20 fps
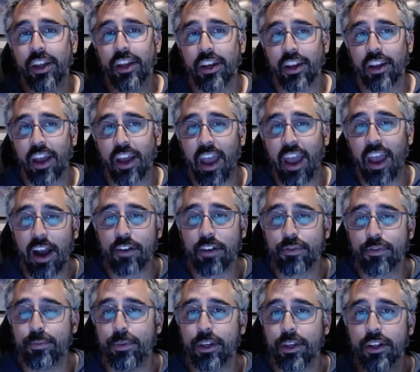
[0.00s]
it in half
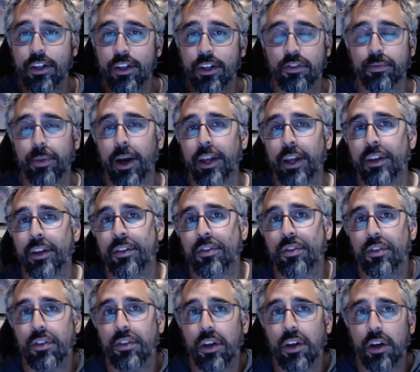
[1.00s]
because of Biden's
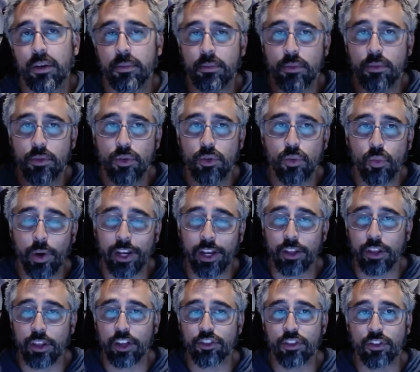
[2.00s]
um,
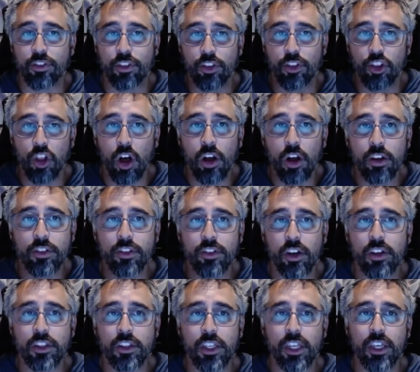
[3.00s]
regulations and laws
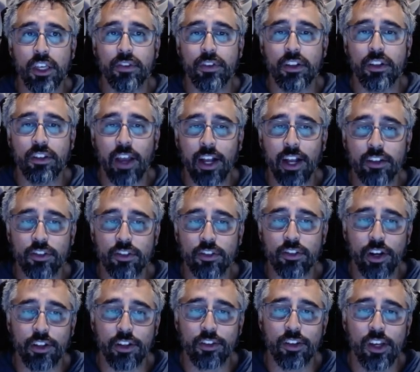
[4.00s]
on the E V tax
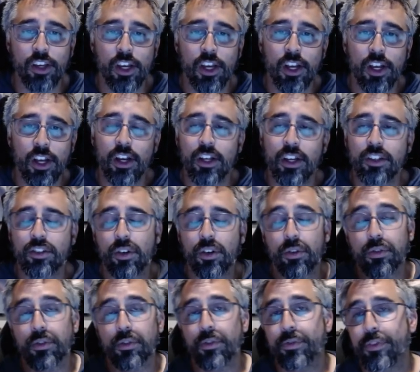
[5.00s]
credits.
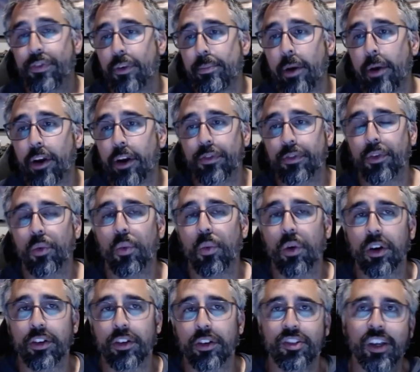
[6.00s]
So for better or for
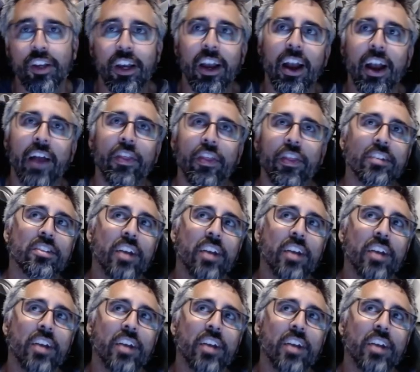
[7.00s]
worse, and that's